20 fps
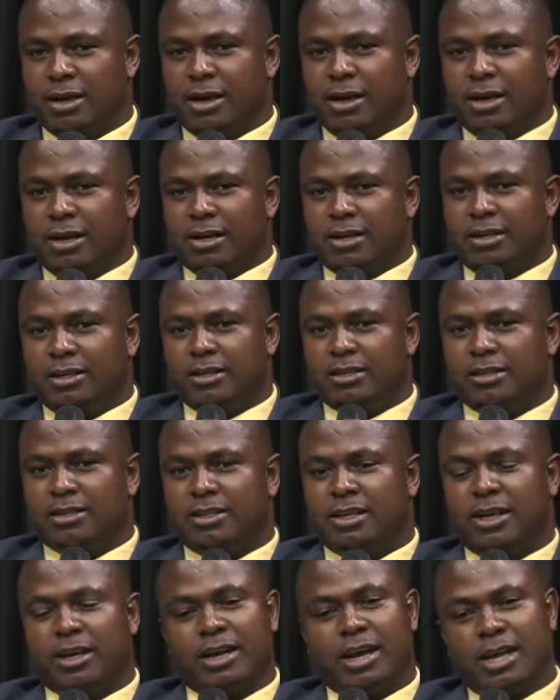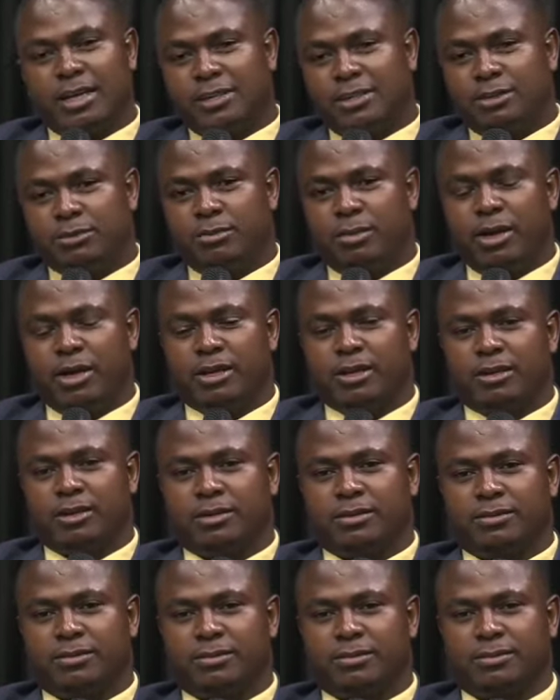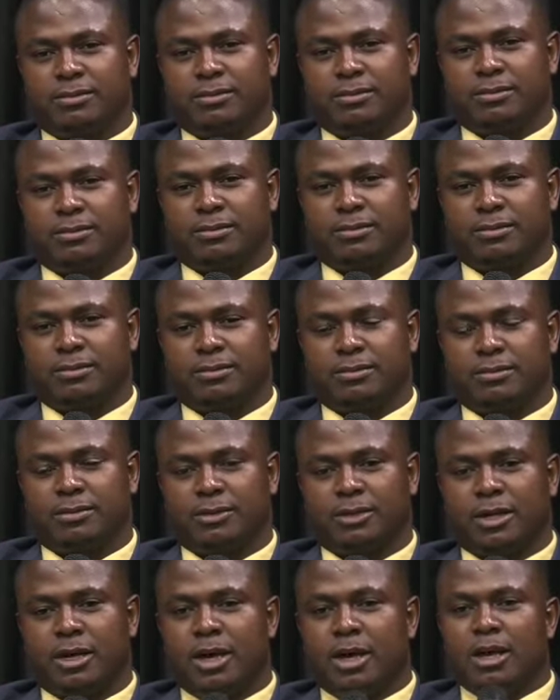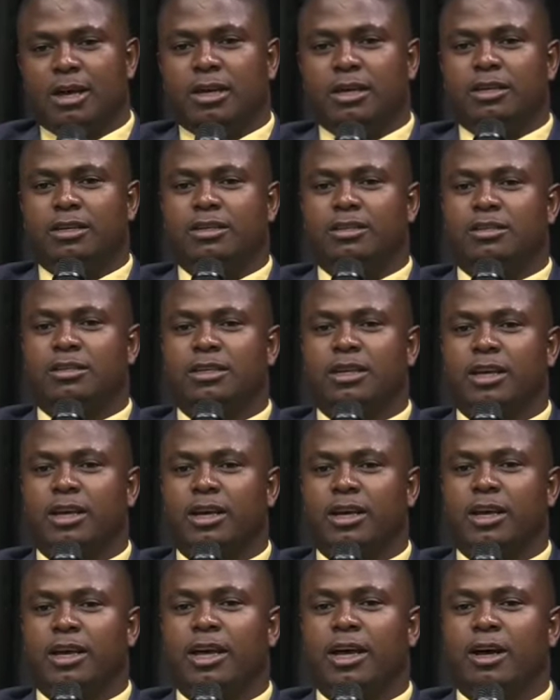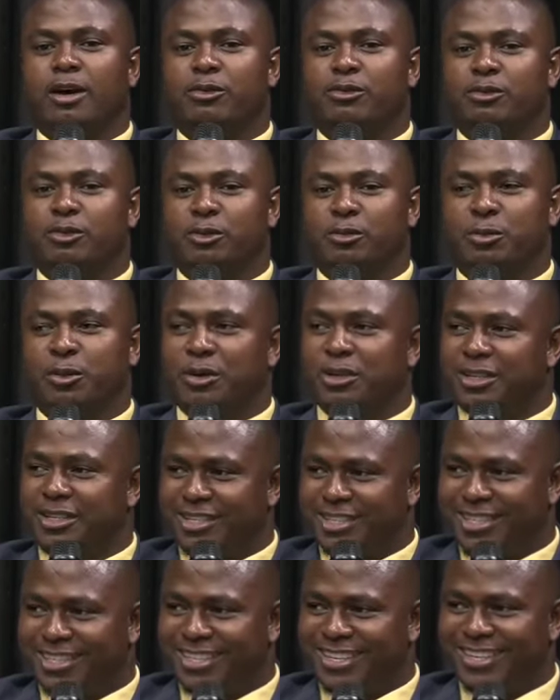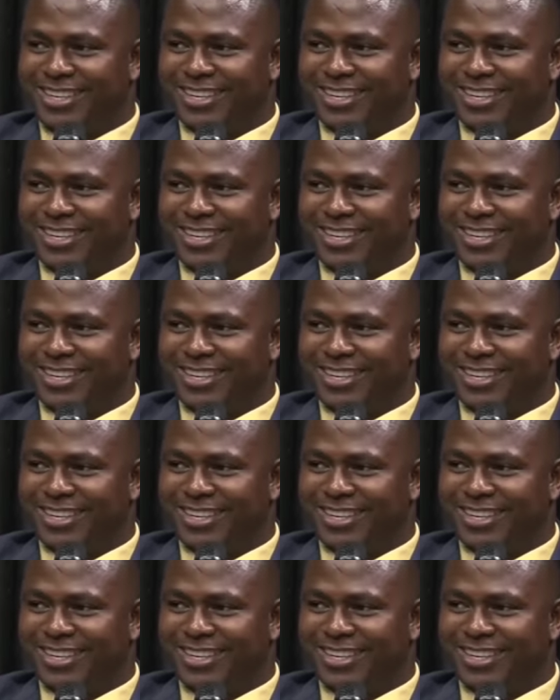Is he a nice man? Is he a careful politician?